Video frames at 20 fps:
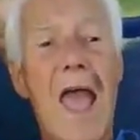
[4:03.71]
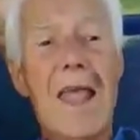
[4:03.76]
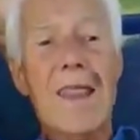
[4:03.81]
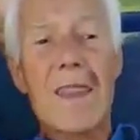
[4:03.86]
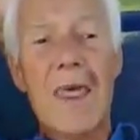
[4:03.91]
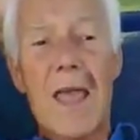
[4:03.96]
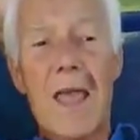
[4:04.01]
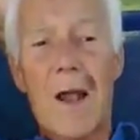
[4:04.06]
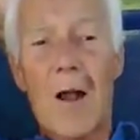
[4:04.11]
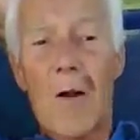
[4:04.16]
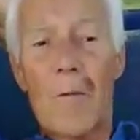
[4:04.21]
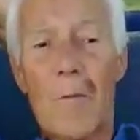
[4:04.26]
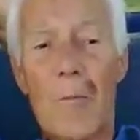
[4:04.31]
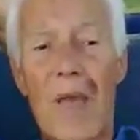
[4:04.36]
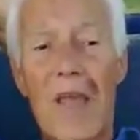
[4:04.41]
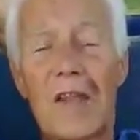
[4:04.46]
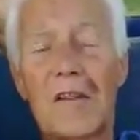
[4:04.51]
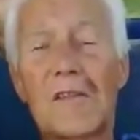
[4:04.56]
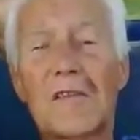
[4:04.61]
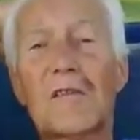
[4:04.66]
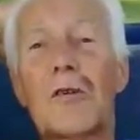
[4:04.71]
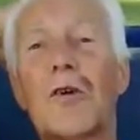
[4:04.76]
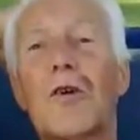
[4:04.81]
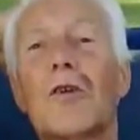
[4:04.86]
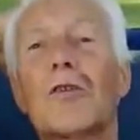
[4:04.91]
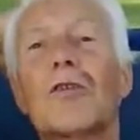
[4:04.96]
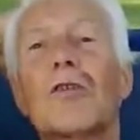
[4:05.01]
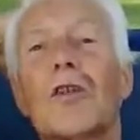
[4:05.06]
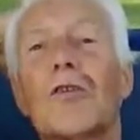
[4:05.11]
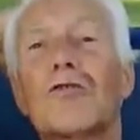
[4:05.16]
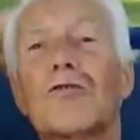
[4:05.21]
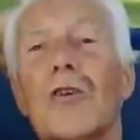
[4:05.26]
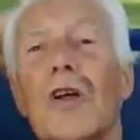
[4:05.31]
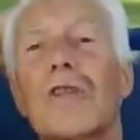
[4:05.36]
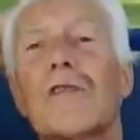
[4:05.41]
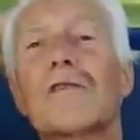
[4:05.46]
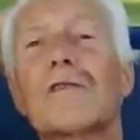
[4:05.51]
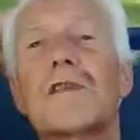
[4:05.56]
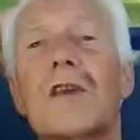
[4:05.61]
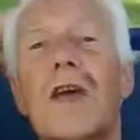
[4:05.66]
And they are based on
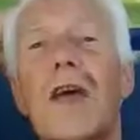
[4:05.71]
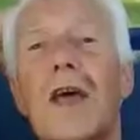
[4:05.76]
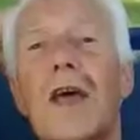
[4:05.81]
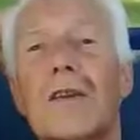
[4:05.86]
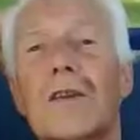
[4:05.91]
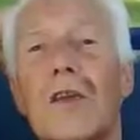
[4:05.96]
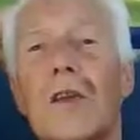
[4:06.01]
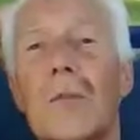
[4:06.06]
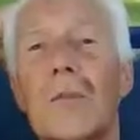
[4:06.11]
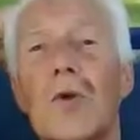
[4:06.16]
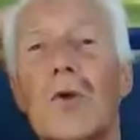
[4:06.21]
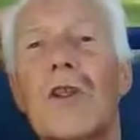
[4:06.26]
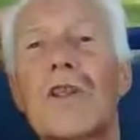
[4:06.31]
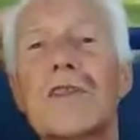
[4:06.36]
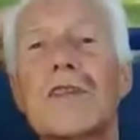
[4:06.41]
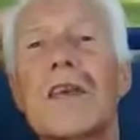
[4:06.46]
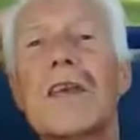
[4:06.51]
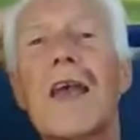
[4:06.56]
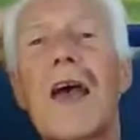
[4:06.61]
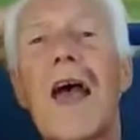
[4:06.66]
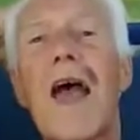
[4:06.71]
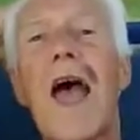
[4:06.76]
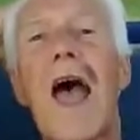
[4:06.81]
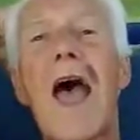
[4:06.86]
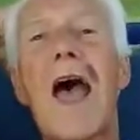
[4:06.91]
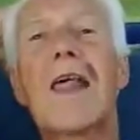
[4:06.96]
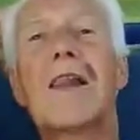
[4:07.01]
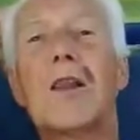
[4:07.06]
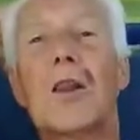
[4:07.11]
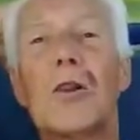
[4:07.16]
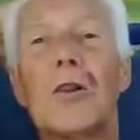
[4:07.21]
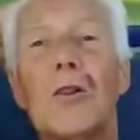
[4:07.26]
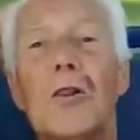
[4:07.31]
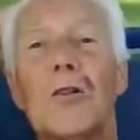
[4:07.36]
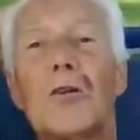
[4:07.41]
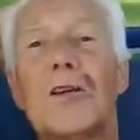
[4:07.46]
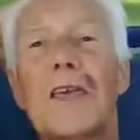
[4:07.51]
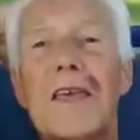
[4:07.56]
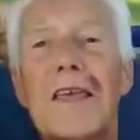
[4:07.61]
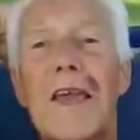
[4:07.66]
trust and community and
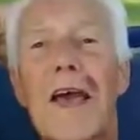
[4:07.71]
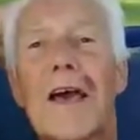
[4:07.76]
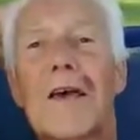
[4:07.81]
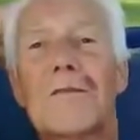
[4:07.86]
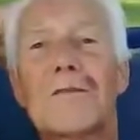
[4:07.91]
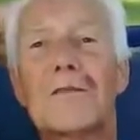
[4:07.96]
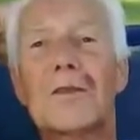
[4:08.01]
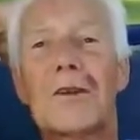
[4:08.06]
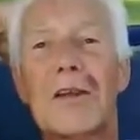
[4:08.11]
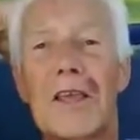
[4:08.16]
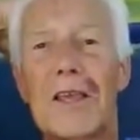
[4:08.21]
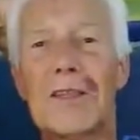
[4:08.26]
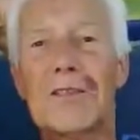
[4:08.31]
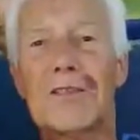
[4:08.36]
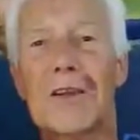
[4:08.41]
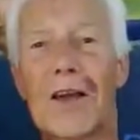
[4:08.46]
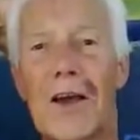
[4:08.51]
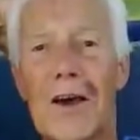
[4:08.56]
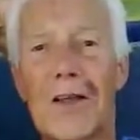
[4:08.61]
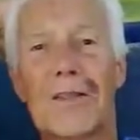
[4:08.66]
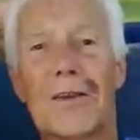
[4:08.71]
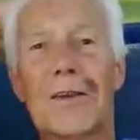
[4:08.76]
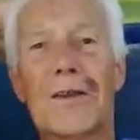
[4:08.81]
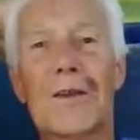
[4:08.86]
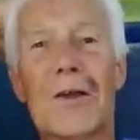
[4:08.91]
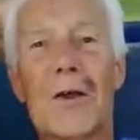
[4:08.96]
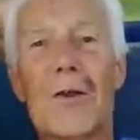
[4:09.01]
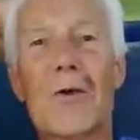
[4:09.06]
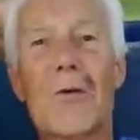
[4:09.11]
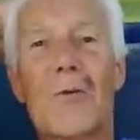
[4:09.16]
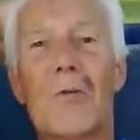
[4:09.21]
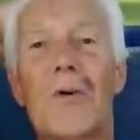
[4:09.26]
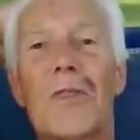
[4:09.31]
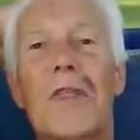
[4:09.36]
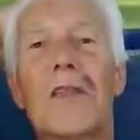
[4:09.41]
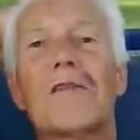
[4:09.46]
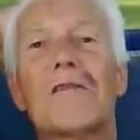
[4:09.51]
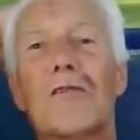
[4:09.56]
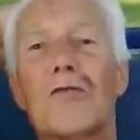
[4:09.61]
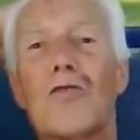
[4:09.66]
looking after each other
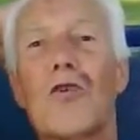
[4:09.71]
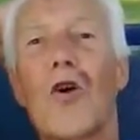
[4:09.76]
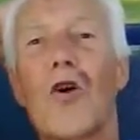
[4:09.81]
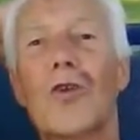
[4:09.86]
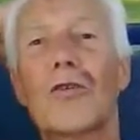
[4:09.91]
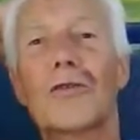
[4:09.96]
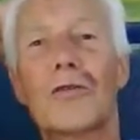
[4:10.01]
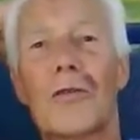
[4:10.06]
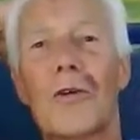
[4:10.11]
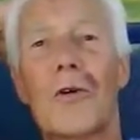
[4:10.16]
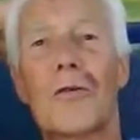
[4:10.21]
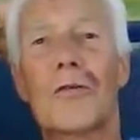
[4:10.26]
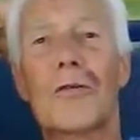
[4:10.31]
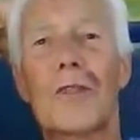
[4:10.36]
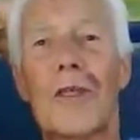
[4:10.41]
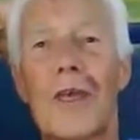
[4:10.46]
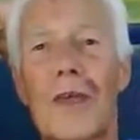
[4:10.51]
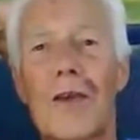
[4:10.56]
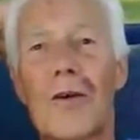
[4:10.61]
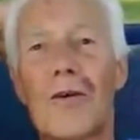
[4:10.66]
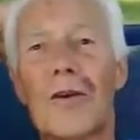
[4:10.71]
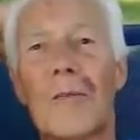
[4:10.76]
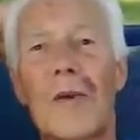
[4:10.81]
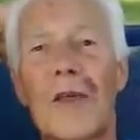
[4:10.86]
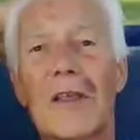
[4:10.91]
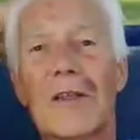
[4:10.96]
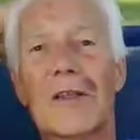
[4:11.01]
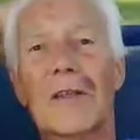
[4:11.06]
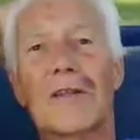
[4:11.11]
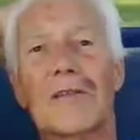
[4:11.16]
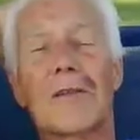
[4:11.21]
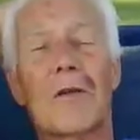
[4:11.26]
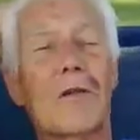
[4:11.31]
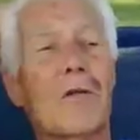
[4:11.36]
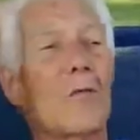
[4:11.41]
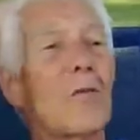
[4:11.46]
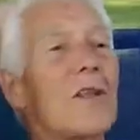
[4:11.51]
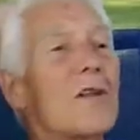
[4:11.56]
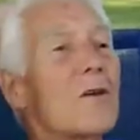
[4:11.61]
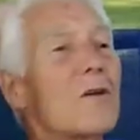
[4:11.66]
with this non-growth economy, so
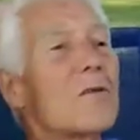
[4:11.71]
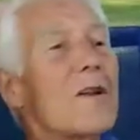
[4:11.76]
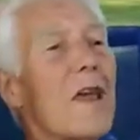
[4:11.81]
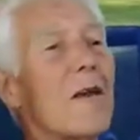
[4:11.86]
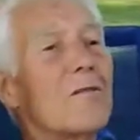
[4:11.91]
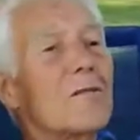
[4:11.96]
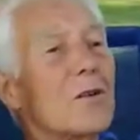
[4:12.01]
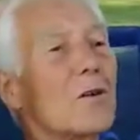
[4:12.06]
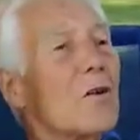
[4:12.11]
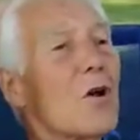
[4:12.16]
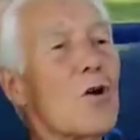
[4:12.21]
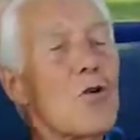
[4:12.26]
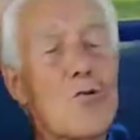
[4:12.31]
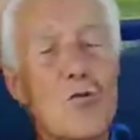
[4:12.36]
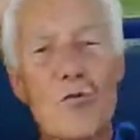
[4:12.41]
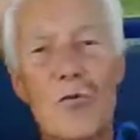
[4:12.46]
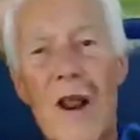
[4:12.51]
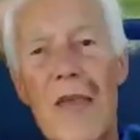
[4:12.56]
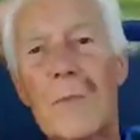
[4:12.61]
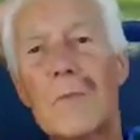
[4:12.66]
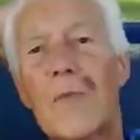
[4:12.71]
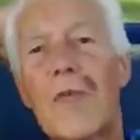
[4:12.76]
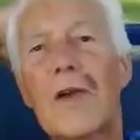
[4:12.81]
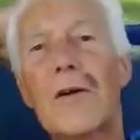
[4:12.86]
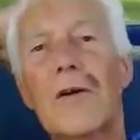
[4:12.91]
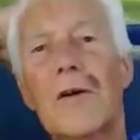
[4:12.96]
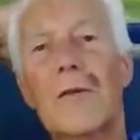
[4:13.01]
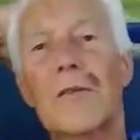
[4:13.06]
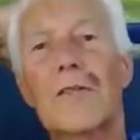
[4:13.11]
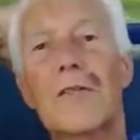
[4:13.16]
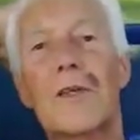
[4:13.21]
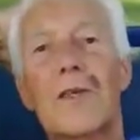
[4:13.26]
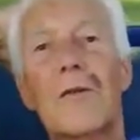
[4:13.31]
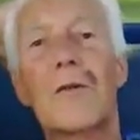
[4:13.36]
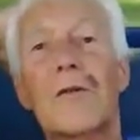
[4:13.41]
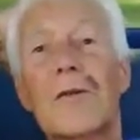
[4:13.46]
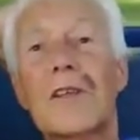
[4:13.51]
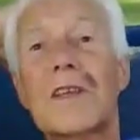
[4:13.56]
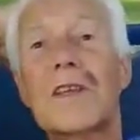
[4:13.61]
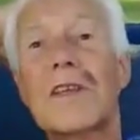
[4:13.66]
that we don't have to rape the earth
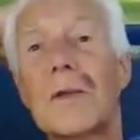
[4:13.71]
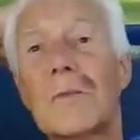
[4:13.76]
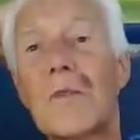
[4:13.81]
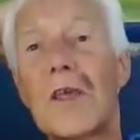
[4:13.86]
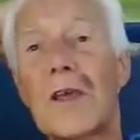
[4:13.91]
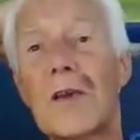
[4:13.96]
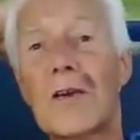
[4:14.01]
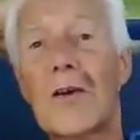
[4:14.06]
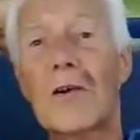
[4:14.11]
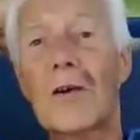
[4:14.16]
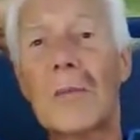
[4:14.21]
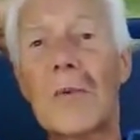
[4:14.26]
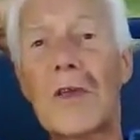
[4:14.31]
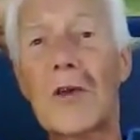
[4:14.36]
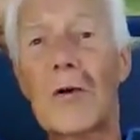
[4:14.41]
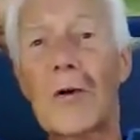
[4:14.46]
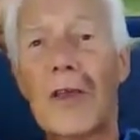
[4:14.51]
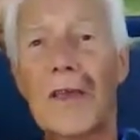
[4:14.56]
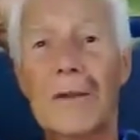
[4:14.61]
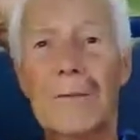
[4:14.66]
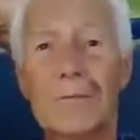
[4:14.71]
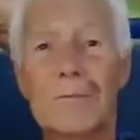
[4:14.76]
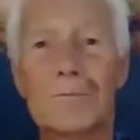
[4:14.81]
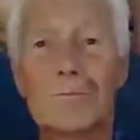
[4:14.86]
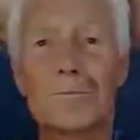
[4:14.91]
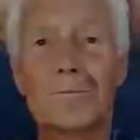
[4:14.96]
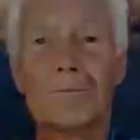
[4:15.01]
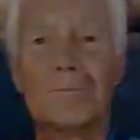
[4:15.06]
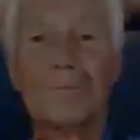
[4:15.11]
in order to keep the economy going.